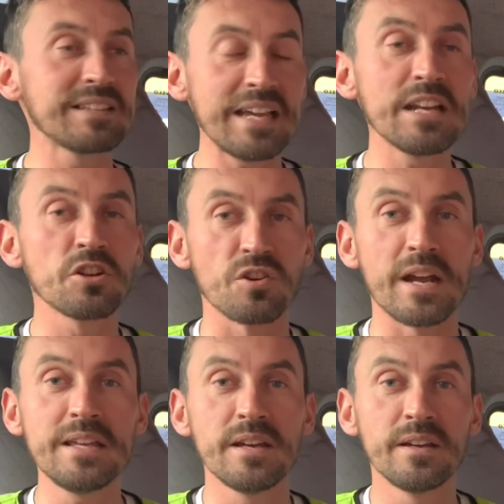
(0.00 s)
did
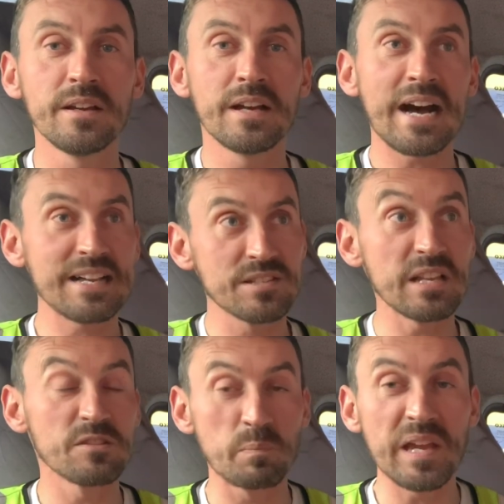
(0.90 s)
agree as
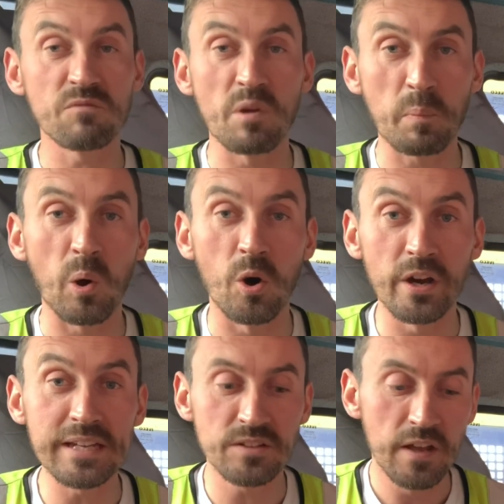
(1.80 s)
is being
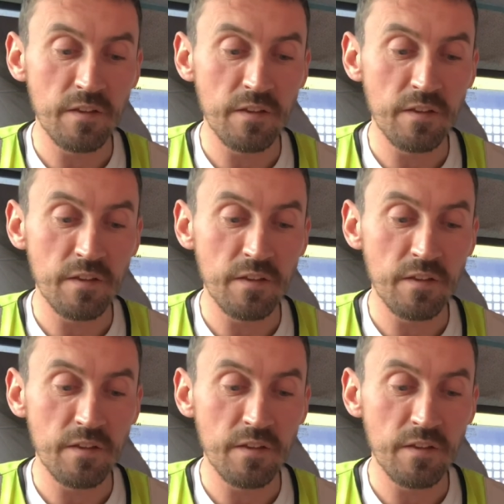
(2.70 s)
reported,